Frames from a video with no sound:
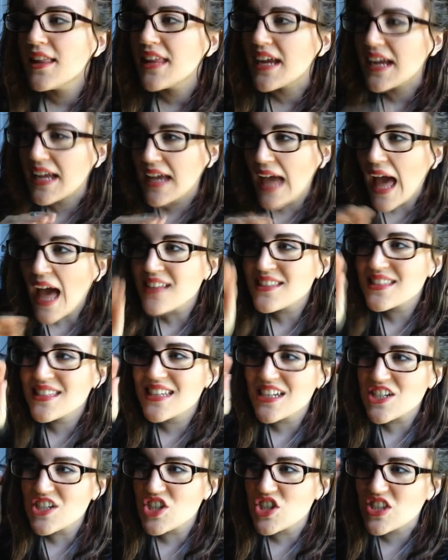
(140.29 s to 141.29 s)
that
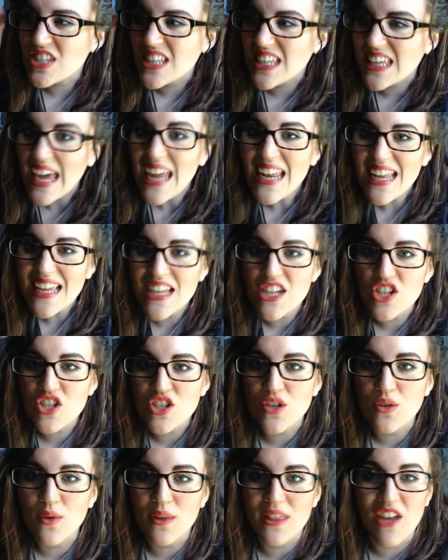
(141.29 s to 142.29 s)
cats can just get
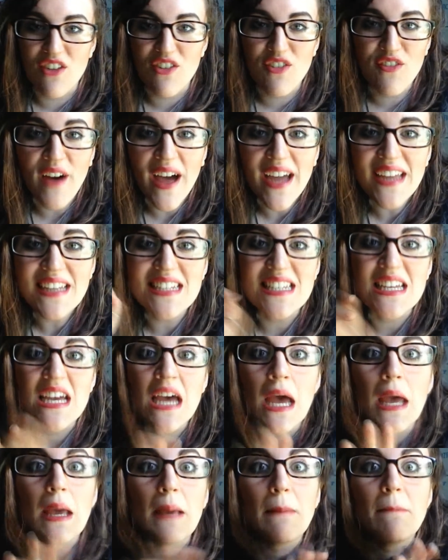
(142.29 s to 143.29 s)
into and they find
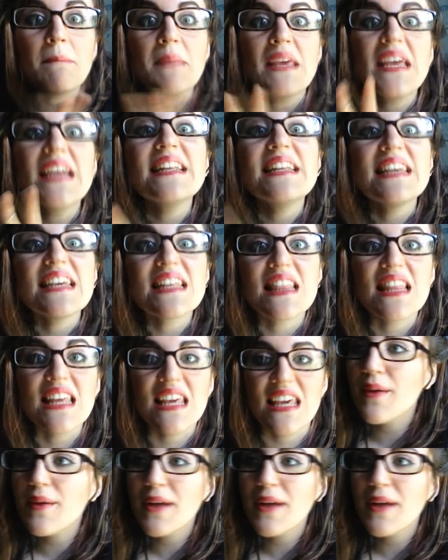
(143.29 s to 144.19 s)
immediately.